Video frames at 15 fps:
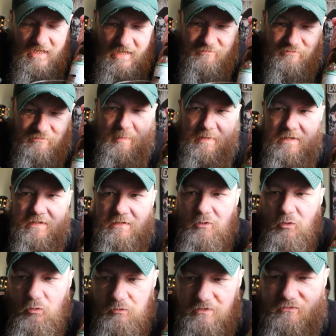As a beer
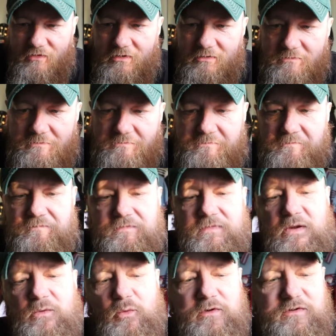on its own,
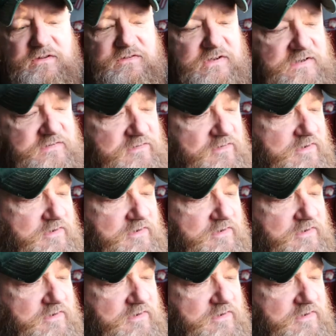what does it taste